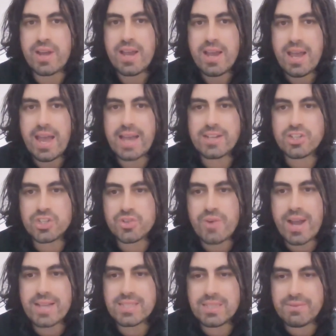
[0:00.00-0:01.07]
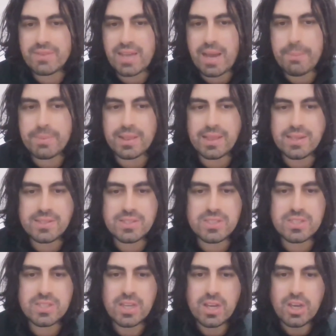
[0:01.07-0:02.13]
extractive
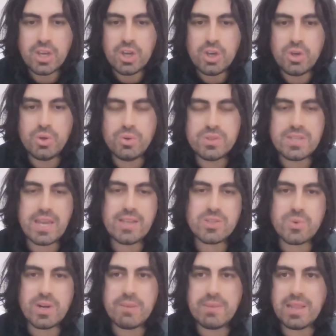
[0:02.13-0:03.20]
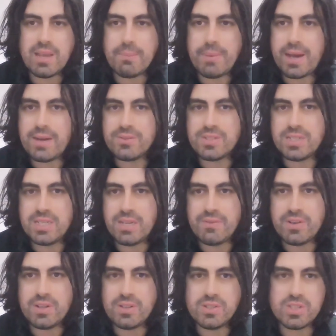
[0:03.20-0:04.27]
capitalists who take £20 million in
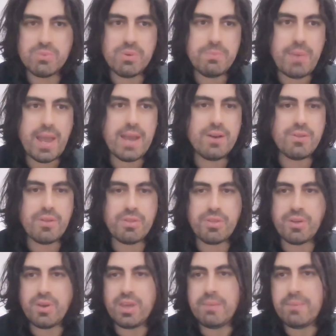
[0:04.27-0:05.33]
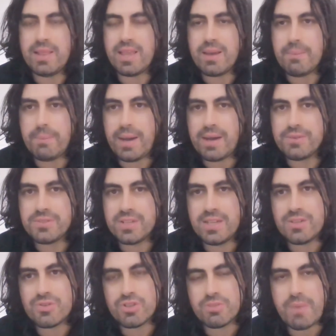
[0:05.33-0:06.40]
dividends, and we pay another £30 million in
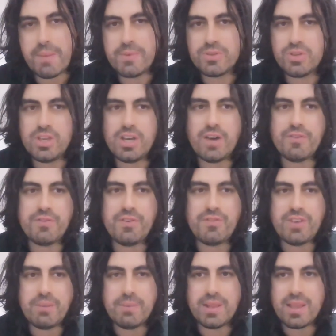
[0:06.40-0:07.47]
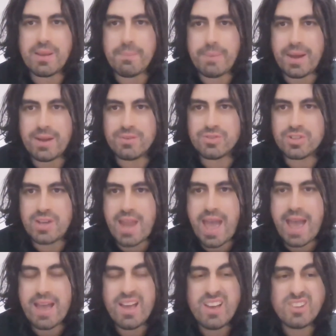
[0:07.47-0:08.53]
interest payments. So you got £50 million
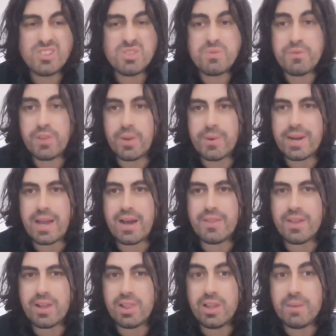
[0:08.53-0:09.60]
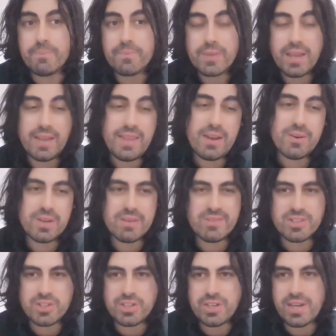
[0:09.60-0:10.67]
net just flowing out of the club, and they don't give a
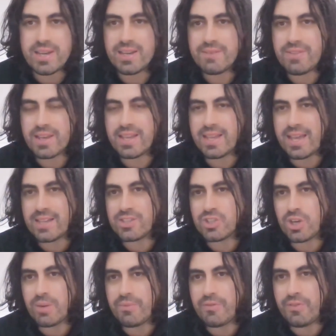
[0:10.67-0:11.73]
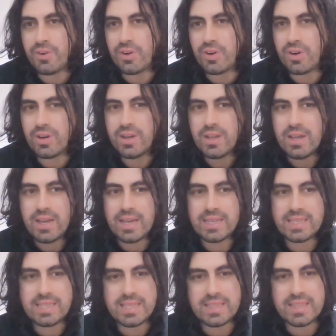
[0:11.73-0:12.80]
shit. If they can get top four
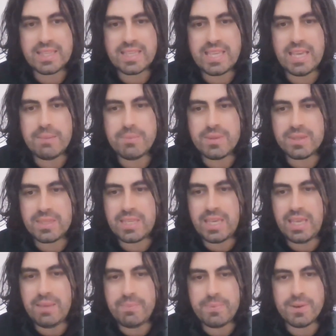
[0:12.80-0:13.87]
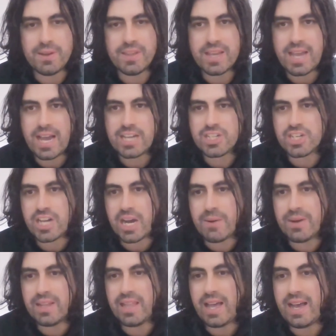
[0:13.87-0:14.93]
and the keeper, the cash cow
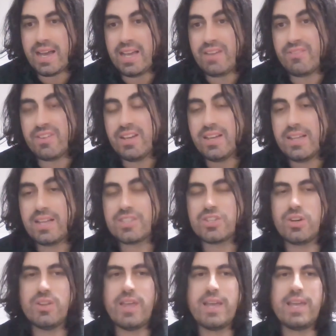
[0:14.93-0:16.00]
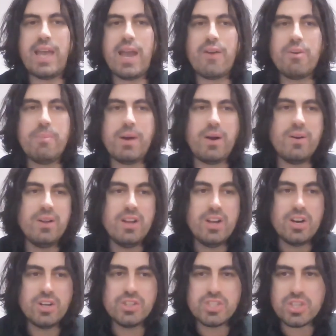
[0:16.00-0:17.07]
alive, that's all they care about.
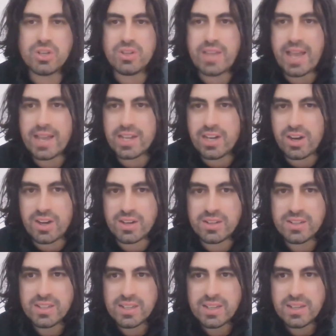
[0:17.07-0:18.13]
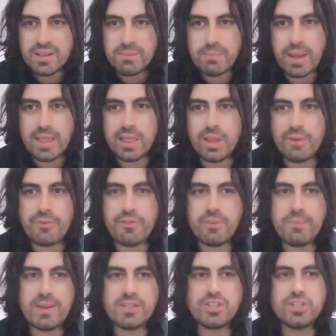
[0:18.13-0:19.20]
Until they're gone, my love for
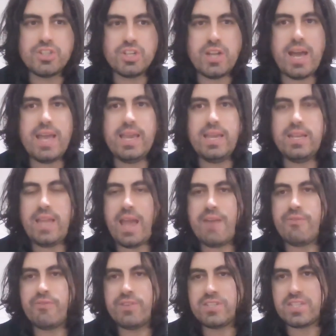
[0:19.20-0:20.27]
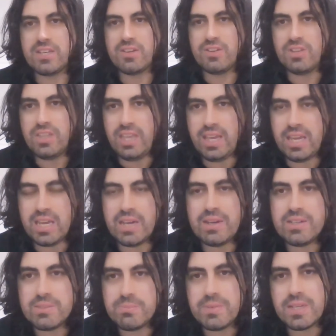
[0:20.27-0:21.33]
Manchester United every single year
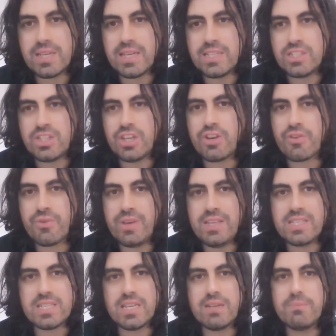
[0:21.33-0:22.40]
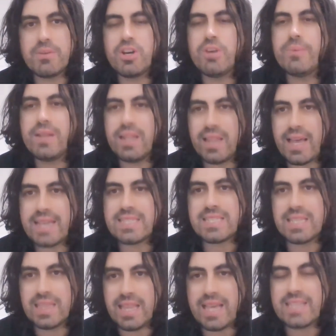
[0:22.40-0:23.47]
is decreasing, becoming less
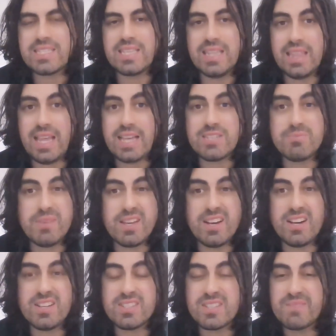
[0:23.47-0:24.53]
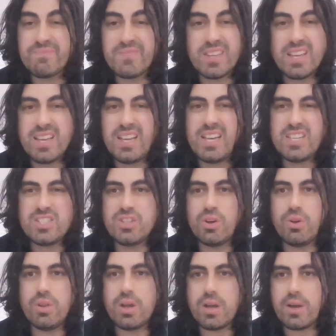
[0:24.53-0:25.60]
and less and less, because it's no
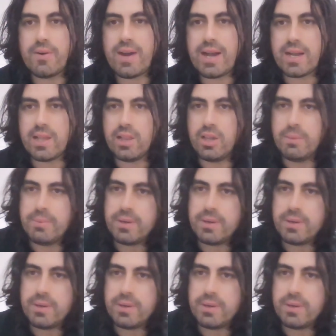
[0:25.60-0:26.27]
longer our club.